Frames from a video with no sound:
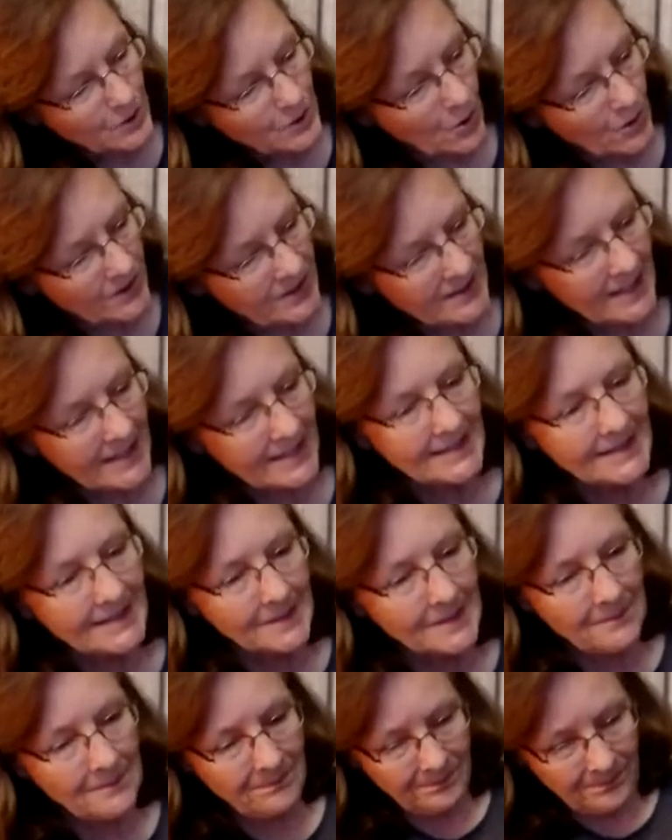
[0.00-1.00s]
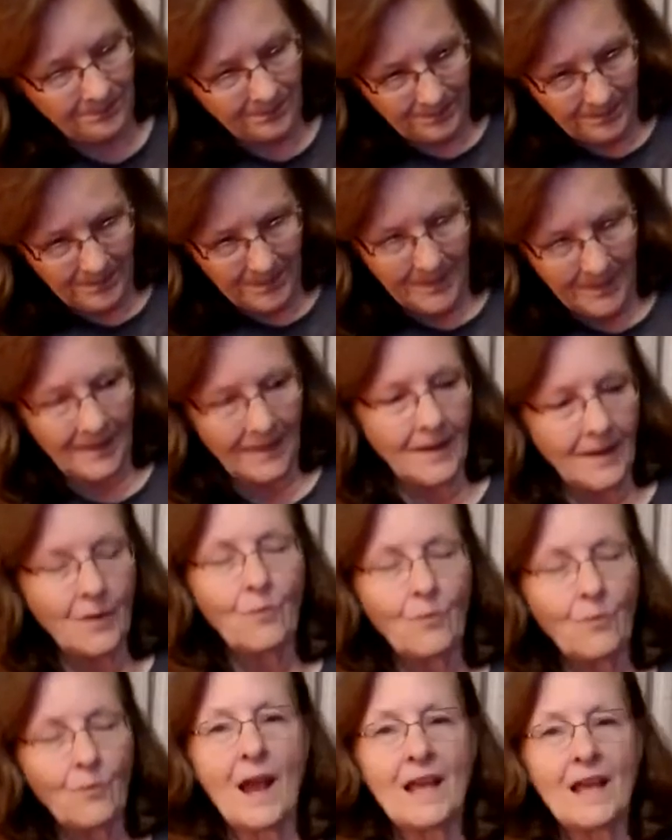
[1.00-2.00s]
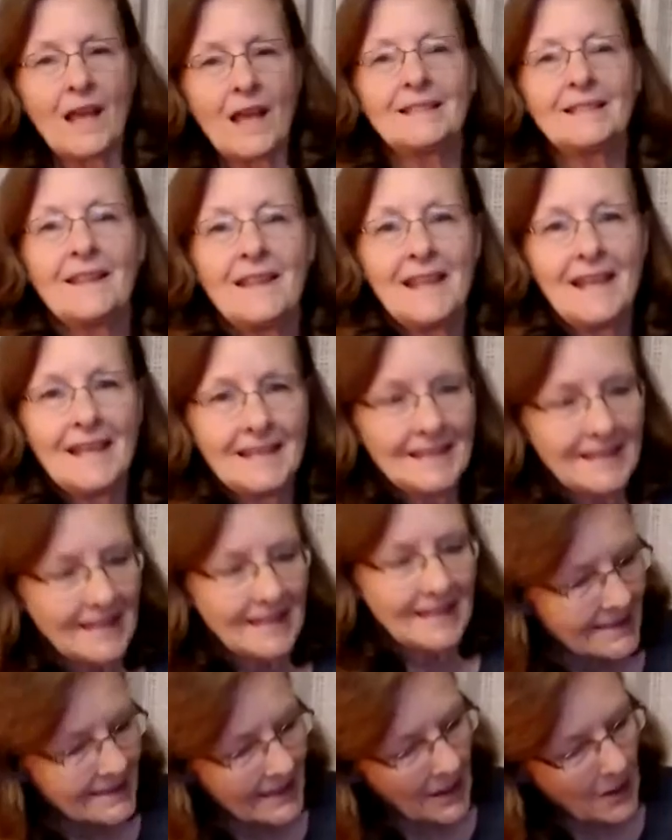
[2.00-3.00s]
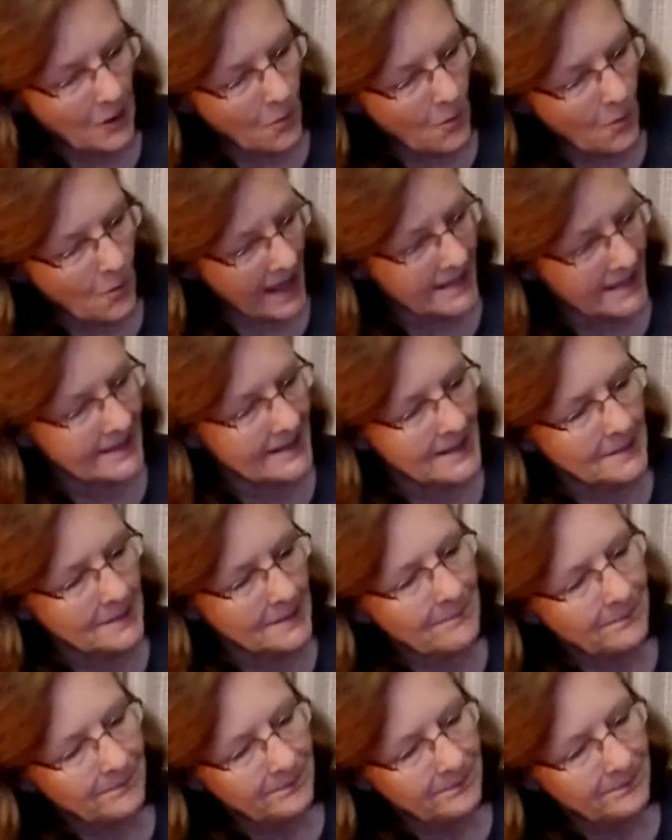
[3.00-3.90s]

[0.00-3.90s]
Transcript: solstice, rises in the east, sets in the west.